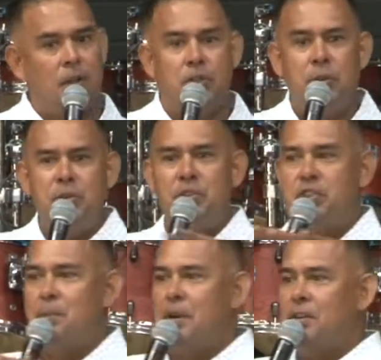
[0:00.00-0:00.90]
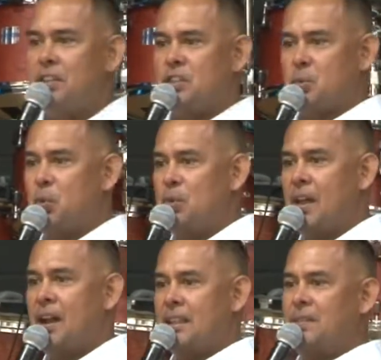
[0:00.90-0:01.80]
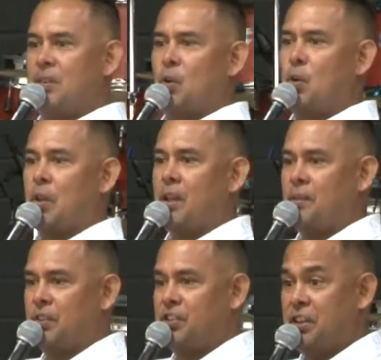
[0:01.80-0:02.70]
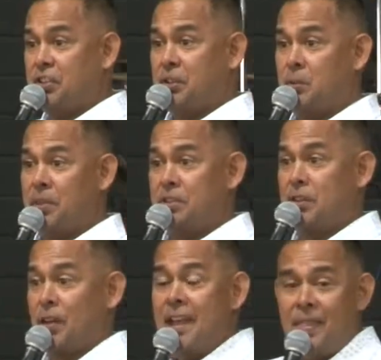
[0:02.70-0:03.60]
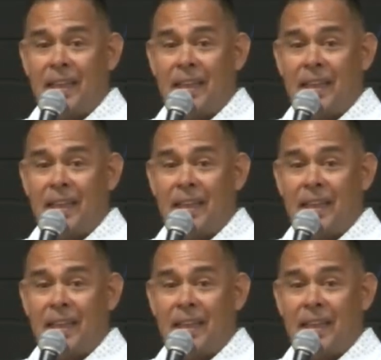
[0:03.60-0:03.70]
Jews and Samaritans would not even hold a conversation with each other.